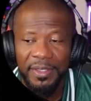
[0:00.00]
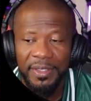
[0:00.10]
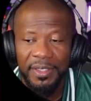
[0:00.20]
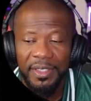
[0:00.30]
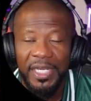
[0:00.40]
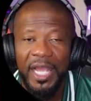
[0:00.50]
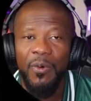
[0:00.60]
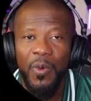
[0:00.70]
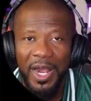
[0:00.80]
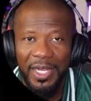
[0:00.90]
Now
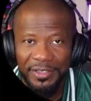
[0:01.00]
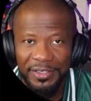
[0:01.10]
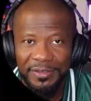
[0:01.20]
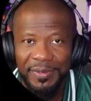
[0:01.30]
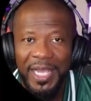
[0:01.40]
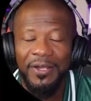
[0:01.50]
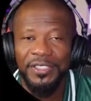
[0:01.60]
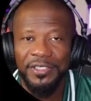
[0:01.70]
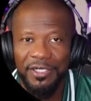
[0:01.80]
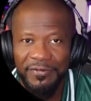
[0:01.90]
watch how this
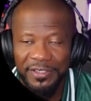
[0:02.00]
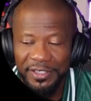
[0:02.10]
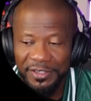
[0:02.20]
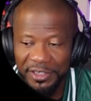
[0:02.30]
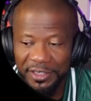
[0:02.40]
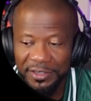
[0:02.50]
conversation changes.